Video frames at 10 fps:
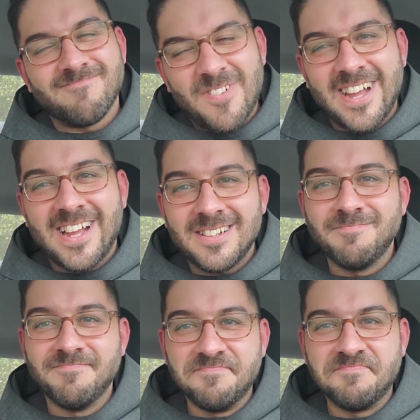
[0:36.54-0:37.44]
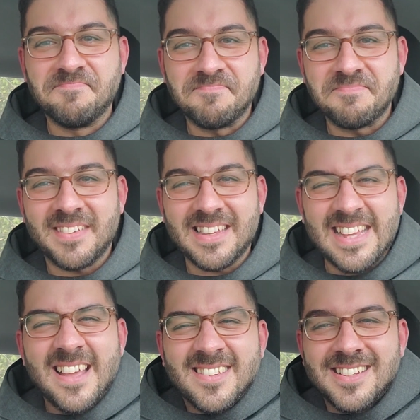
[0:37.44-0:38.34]
Well,
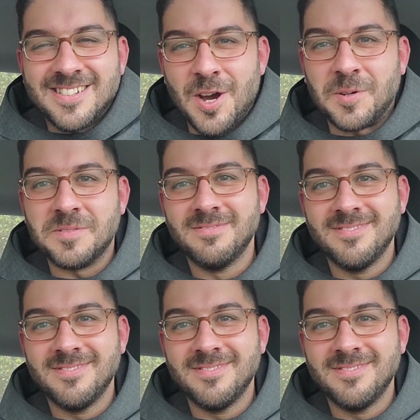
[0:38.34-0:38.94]
yes and no